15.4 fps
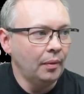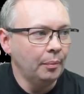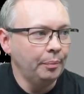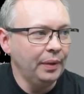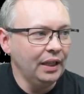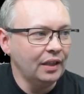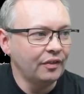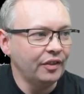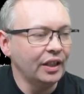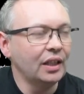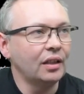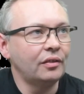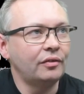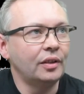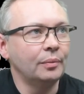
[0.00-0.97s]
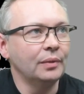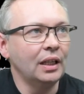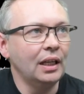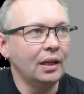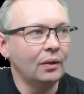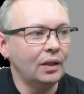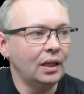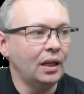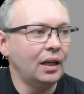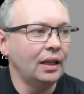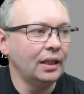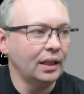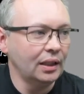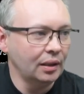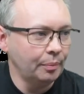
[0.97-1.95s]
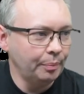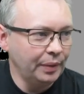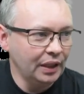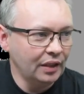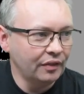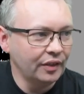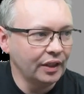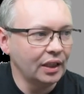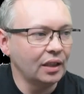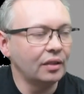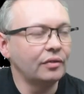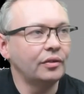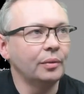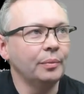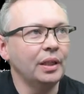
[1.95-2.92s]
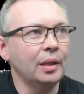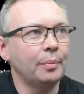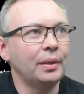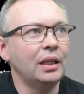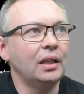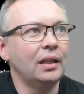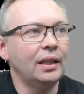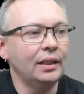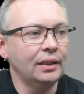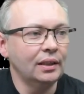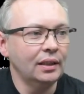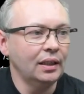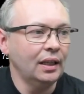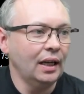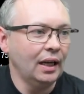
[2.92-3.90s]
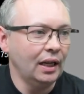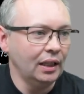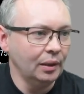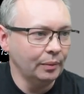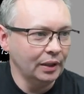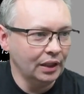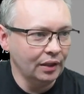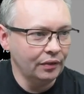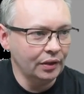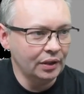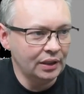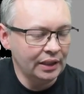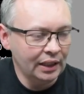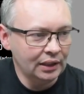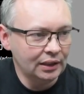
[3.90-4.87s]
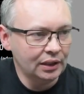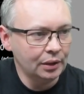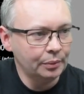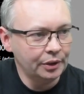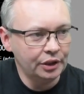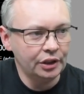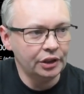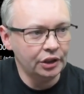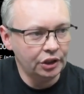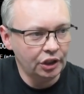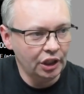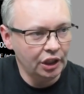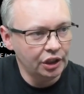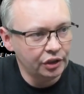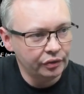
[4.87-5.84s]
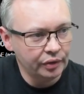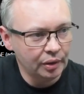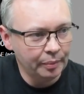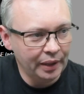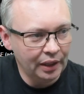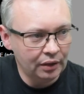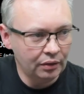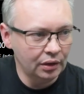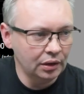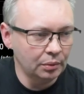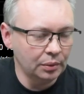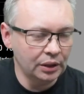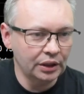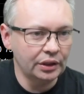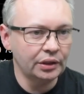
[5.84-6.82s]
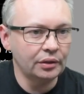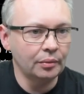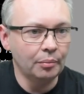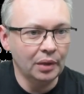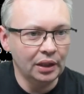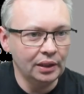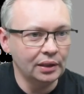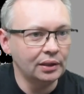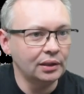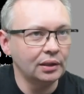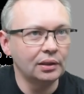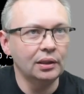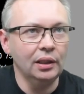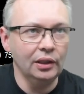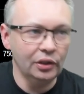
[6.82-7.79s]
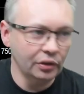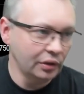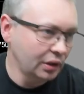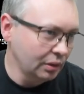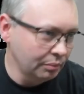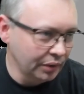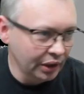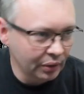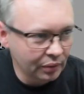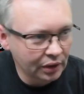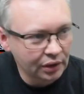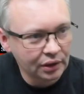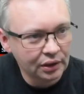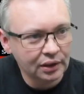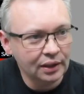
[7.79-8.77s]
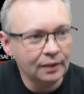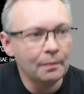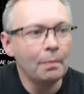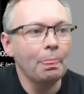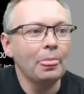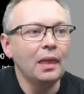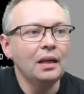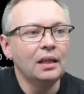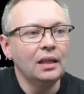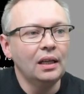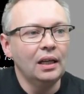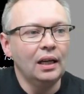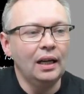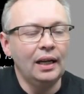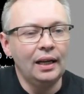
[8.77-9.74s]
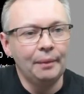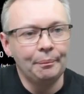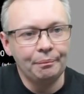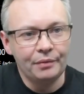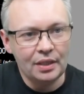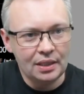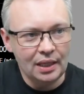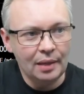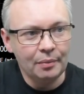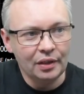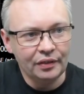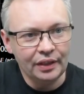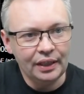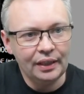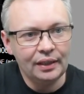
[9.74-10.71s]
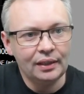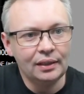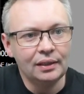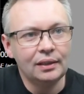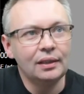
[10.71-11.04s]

peak figure from the lower line and the peak figure from the upper line, and it will give you a delta, which is a change for the better or the worse. Minus is not a good number you want to see. The same over here.